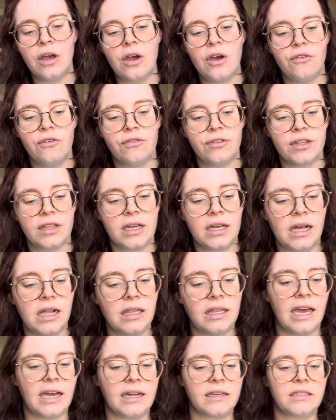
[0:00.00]
for the
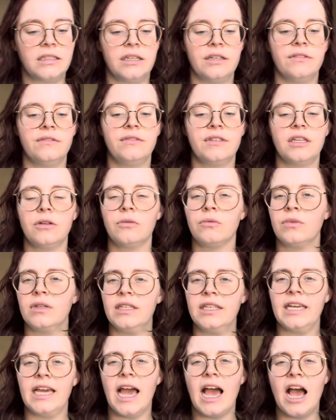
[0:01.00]
collective to
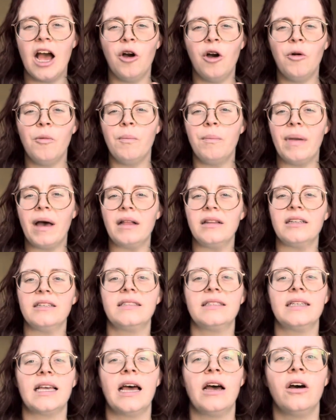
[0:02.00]
really help
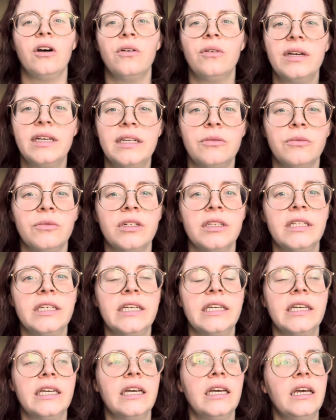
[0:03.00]
balance out and
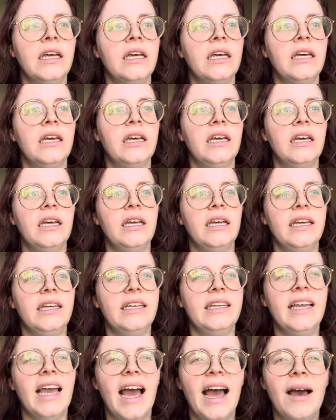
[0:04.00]
really,
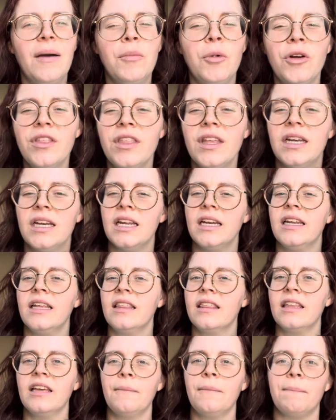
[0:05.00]
yeah, more than
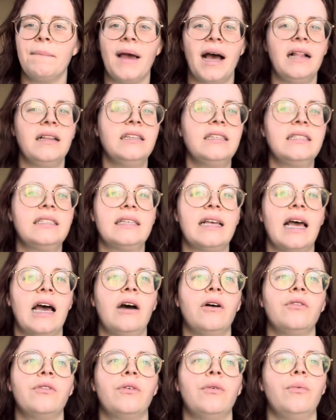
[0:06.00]
anything, balance
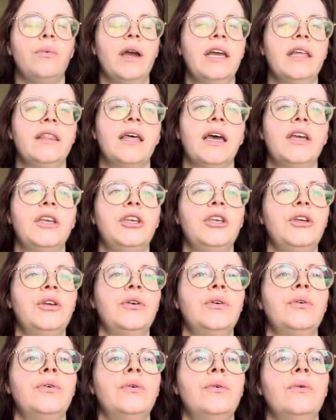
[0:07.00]
out the way that
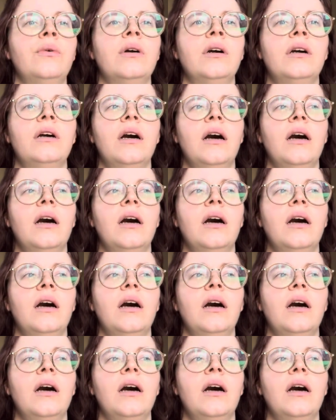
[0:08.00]
you